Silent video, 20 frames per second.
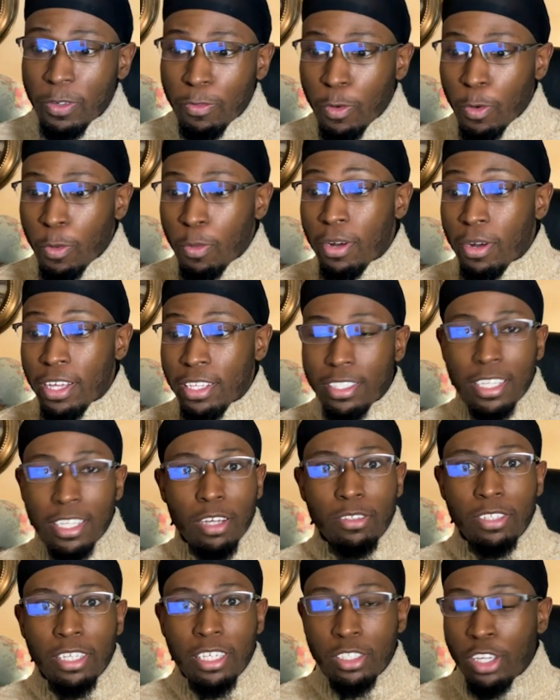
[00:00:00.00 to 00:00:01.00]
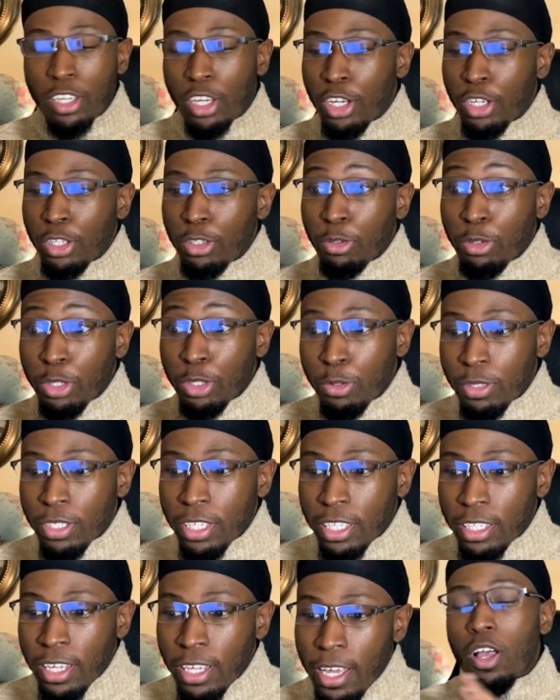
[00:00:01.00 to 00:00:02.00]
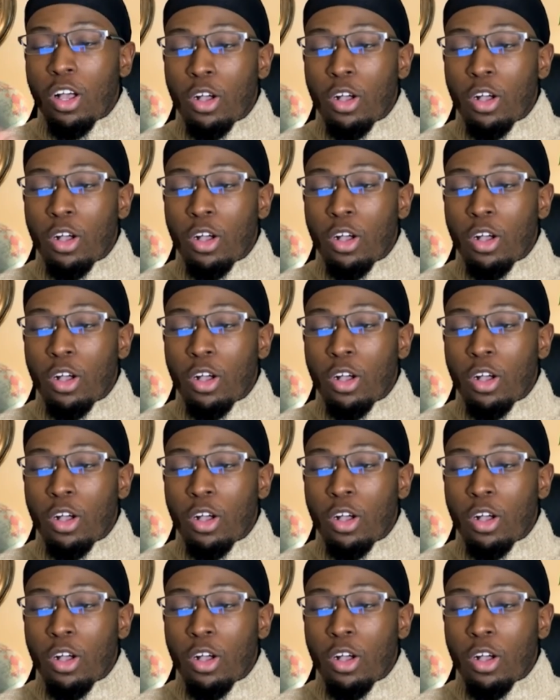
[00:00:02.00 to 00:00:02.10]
for brands nowadays to use it.